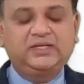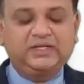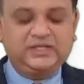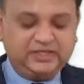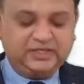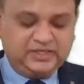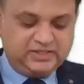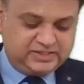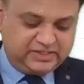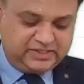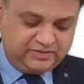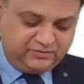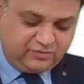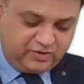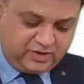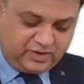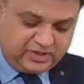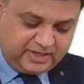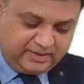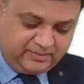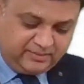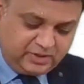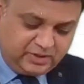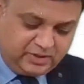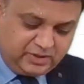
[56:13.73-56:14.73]
See what I
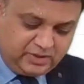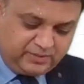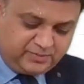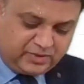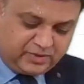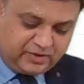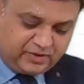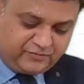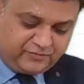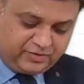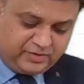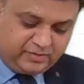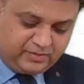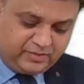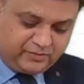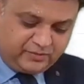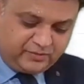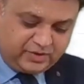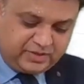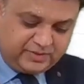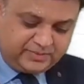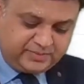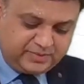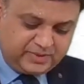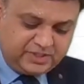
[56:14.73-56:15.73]
am doing: profit before
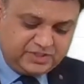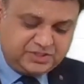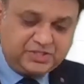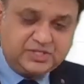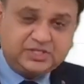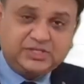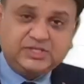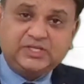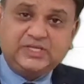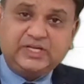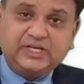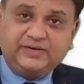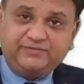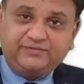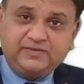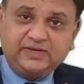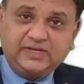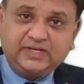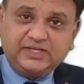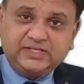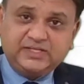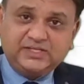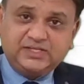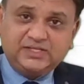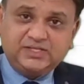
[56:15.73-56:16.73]
depreciation after
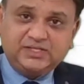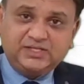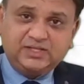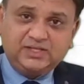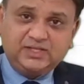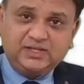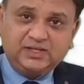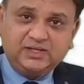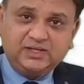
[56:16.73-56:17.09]
taxation,